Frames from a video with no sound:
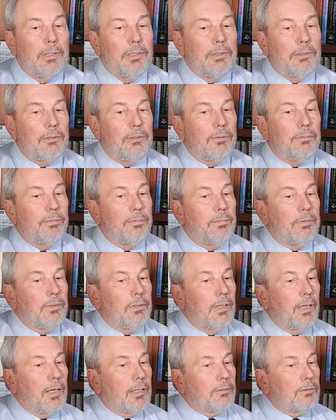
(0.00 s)
is if
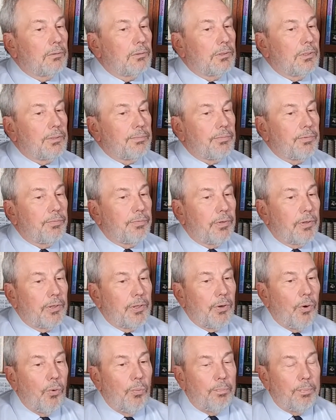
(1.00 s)
the doctor seems
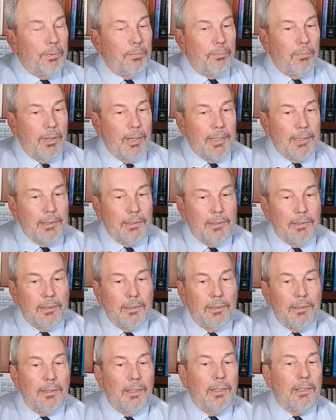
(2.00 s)
very
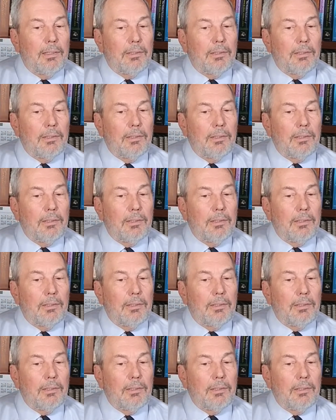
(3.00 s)
open-minded